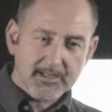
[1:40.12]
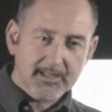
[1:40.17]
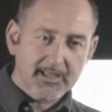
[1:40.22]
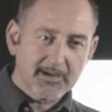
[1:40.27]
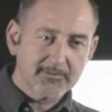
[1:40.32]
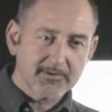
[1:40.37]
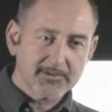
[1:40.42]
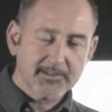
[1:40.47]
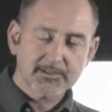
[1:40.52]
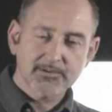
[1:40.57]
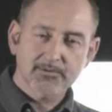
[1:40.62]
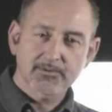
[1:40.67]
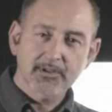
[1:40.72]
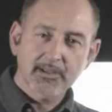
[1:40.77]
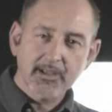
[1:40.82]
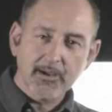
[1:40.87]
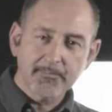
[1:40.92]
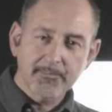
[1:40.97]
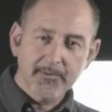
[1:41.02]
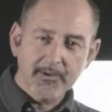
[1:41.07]
try now to
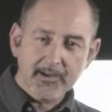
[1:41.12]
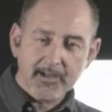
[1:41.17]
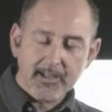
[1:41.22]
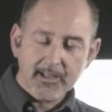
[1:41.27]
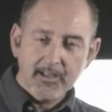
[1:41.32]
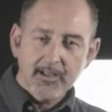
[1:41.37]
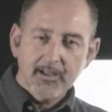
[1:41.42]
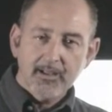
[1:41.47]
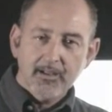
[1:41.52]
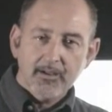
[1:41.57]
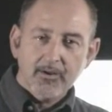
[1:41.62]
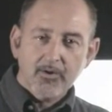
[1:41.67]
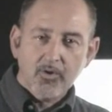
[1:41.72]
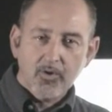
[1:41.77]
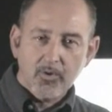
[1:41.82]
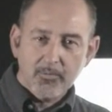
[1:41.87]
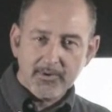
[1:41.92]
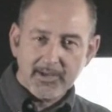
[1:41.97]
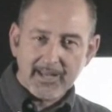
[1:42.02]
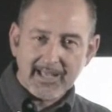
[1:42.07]
see how the areas
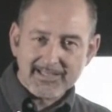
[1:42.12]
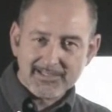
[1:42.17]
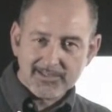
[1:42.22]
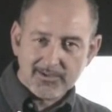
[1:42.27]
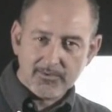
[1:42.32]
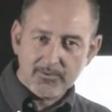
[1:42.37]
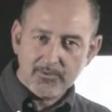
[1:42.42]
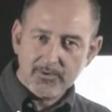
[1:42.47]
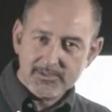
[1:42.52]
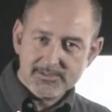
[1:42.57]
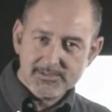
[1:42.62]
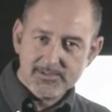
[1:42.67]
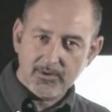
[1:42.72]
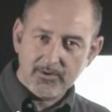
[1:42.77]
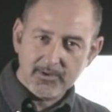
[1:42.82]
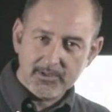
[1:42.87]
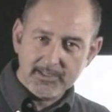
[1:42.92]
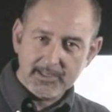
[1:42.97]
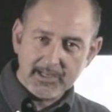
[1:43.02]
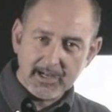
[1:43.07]
of high and low
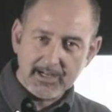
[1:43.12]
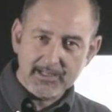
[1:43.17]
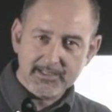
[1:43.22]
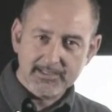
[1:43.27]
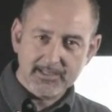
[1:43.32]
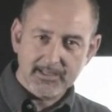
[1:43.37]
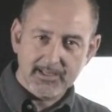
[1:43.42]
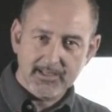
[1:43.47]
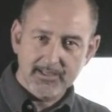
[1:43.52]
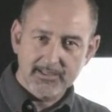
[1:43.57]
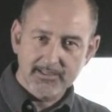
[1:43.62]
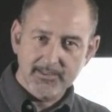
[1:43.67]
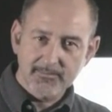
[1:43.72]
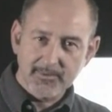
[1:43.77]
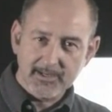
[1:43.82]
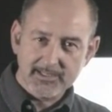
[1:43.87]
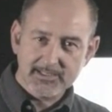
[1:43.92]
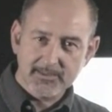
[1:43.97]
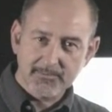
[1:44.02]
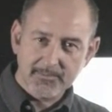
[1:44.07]
pressure develop
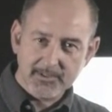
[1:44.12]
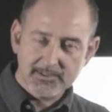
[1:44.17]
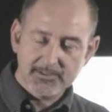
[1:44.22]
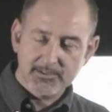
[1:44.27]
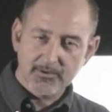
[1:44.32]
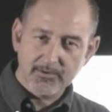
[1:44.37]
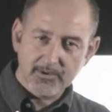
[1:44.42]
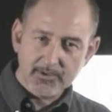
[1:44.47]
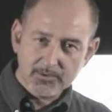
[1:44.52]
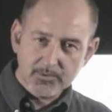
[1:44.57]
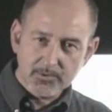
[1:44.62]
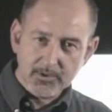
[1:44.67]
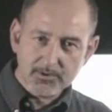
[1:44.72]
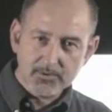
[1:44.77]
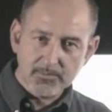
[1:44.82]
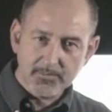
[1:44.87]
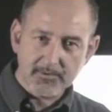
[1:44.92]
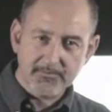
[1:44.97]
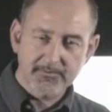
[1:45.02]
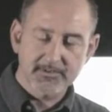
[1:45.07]
over the Earth's
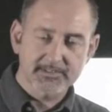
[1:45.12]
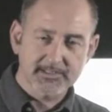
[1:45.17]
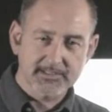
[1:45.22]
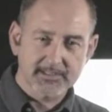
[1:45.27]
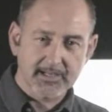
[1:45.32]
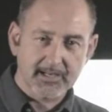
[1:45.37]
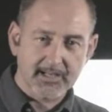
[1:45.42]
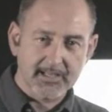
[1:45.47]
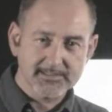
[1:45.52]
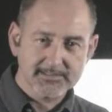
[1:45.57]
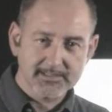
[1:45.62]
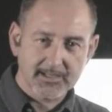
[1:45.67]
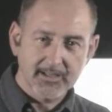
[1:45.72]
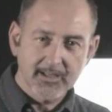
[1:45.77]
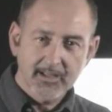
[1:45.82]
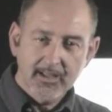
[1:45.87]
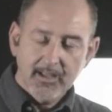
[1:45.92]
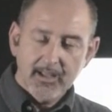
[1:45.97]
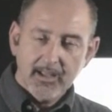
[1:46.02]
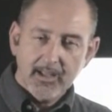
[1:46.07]
surface.
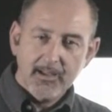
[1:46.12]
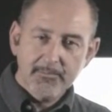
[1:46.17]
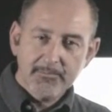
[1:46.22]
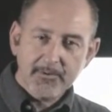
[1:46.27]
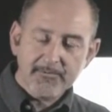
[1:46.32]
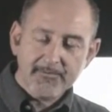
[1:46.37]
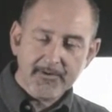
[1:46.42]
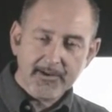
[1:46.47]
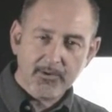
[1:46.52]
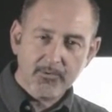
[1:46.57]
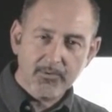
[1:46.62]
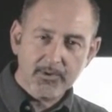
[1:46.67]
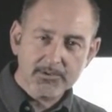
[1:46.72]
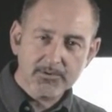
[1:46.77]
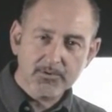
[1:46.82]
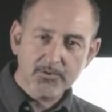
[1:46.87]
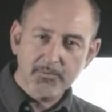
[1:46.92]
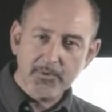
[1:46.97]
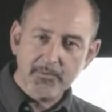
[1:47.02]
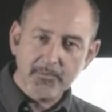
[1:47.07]
And to do
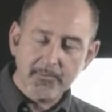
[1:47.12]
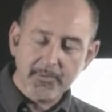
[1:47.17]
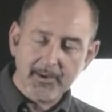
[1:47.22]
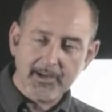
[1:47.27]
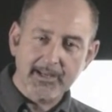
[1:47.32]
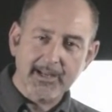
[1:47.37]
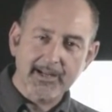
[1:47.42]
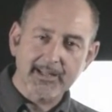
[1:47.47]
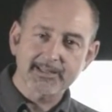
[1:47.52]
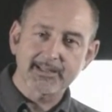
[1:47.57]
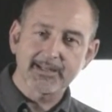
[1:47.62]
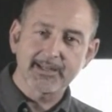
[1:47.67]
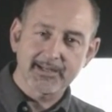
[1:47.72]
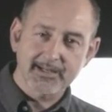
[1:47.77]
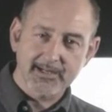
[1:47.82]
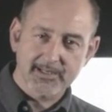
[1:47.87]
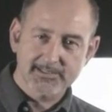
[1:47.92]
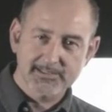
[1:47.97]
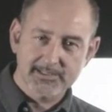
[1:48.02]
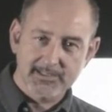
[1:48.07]
this, we have to
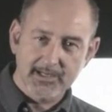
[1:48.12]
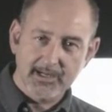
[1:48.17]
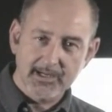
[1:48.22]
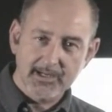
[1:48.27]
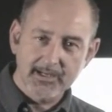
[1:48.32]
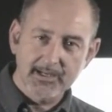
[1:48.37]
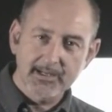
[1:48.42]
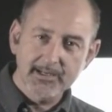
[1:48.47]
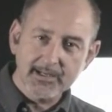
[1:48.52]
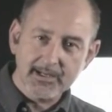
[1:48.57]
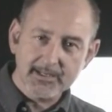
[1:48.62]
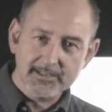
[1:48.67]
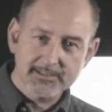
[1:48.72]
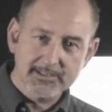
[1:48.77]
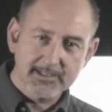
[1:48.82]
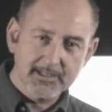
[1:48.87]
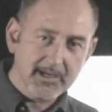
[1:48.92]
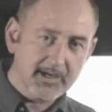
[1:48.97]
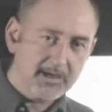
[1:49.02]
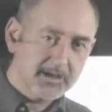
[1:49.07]
talk about the energy
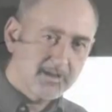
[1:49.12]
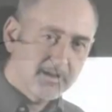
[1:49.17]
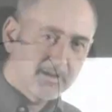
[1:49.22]
that the